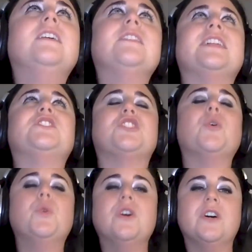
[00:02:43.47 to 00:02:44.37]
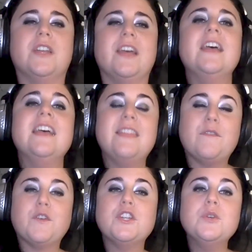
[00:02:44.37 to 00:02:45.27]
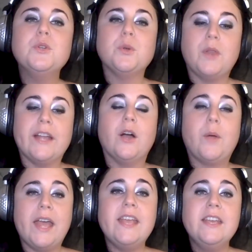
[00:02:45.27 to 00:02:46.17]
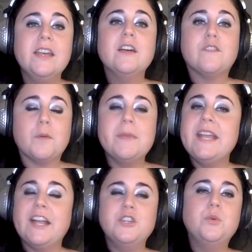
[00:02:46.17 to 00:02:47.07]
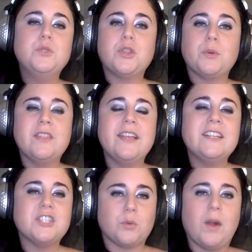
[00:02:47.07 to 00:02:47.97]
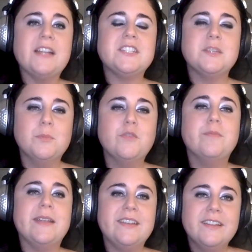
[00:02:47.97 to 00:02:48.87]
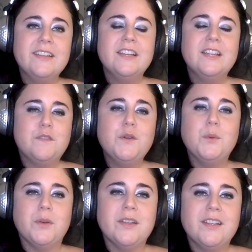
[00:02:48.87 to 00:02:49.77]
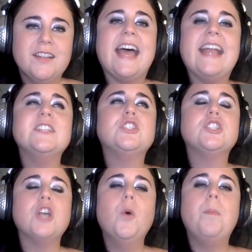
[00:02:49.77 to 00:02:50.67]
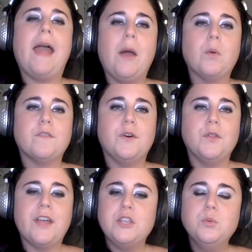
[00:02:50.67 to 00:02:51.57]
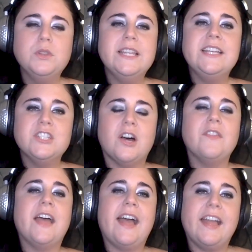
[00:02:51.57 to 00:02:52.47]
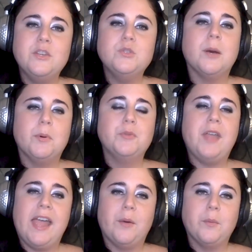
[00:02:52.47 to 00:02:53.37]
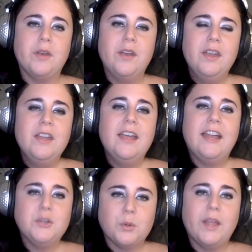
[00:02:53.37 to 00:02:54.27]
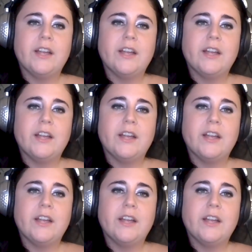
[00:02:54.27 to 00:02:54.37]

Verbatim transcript: Oh, that's so good. That for you, you were like, okay. For me, I knew it was the 3 things, the rest, the movement, the food. That is so powerful that you leaned on that and you doubled down and you were